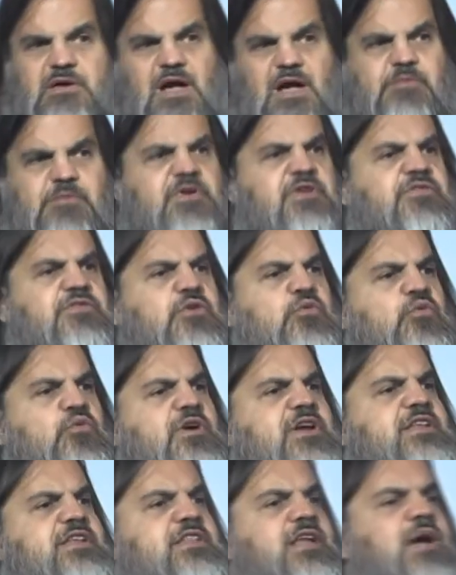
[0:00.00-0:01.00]
How many of you
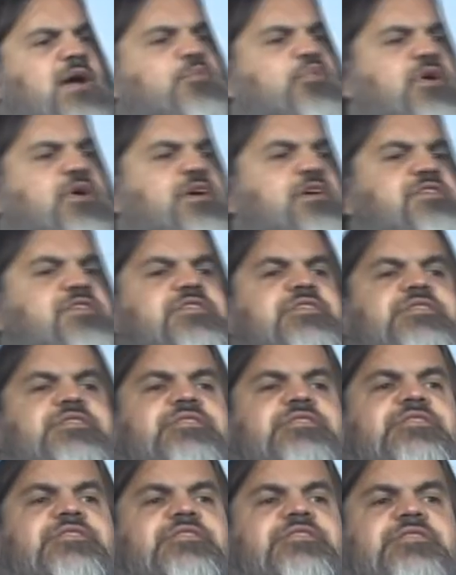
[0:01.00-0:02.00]
work in libraries?
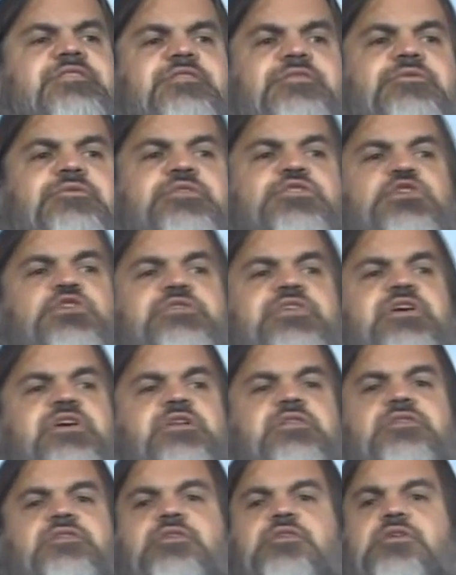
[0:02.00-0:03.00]
Let me show of
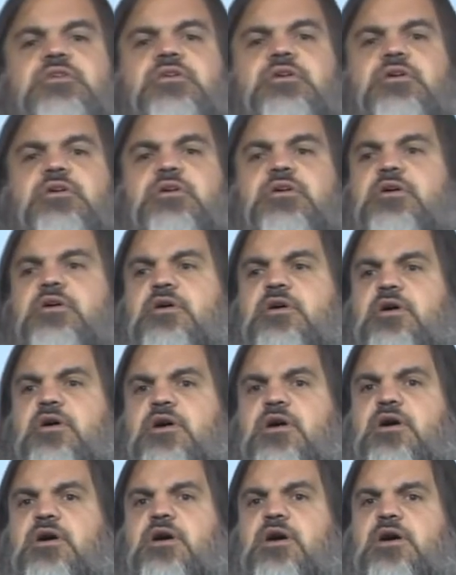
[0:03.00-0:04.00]
hands.
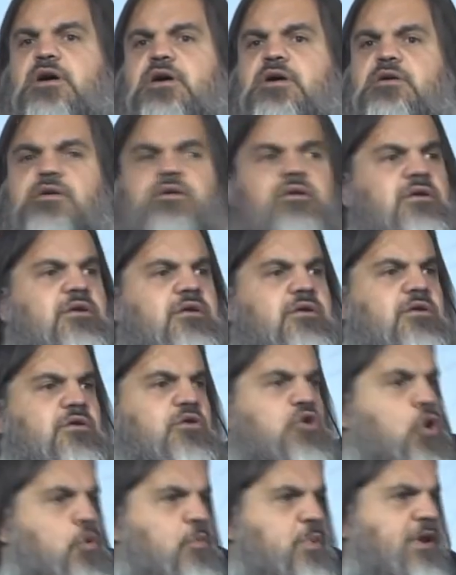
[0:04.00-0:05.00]
Ah,
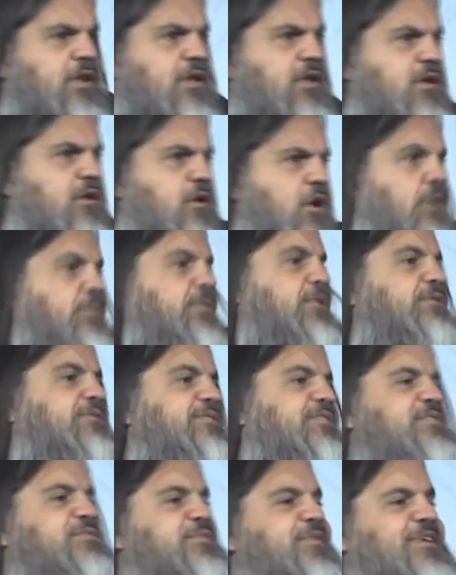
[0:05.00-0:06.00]
nobody? Oh, no,
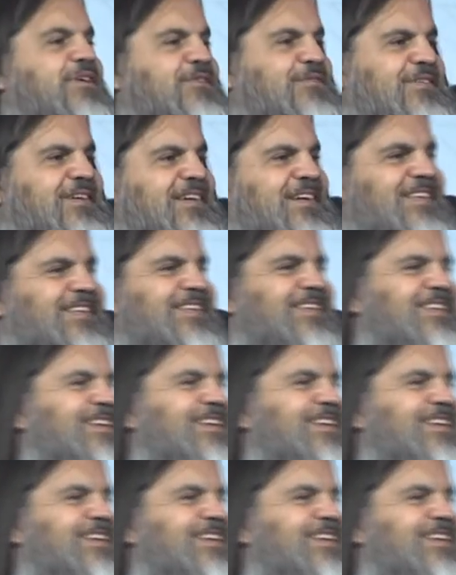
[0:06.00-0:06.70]
there's one. All right.